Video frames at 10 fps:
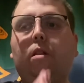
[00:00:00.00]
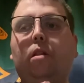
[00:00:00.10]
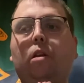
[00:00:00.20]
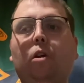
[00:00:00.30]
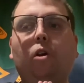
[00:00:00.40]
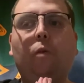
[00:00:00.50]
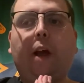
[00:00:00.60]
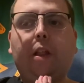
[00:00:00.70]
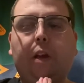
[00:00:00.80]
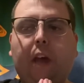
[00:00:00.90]
to
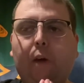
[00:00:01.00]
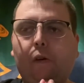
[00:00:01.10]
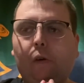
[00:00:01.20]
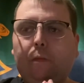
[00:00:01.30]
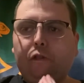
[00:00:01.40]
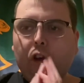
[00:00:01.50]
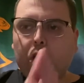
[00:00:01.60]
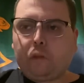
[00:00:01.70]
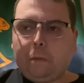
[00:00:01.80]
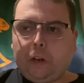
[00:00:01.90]
correct an error of
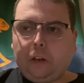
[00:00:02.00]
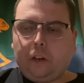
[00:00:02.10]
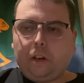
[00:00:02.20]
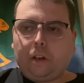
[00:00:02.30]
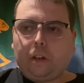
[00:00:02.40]
judgment